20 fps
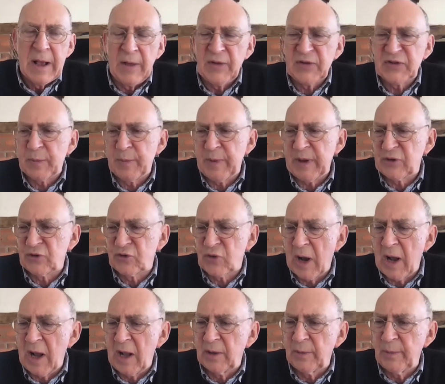and there's a big
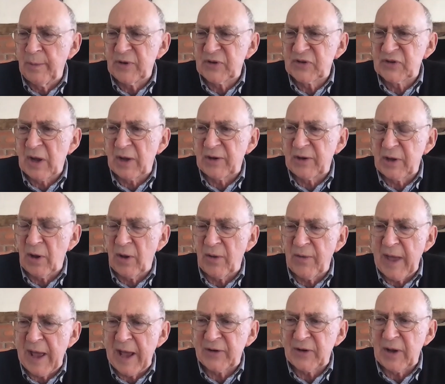trial starting on
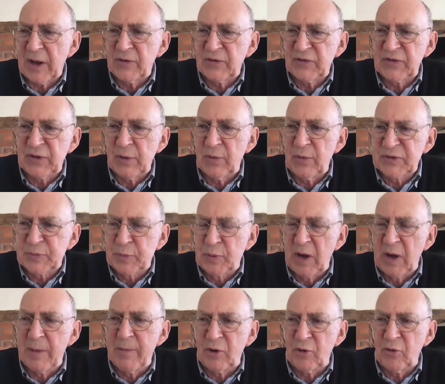that, and there was
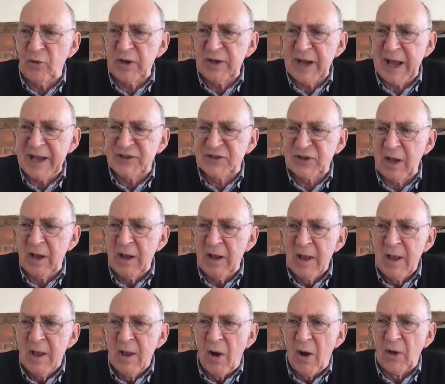preliminary data
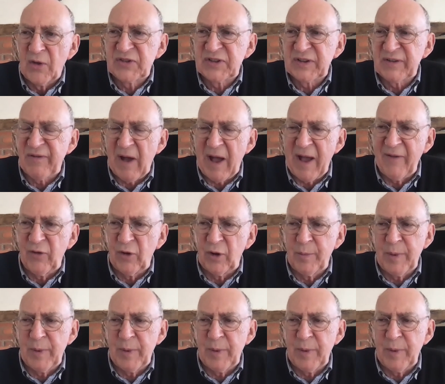on survival,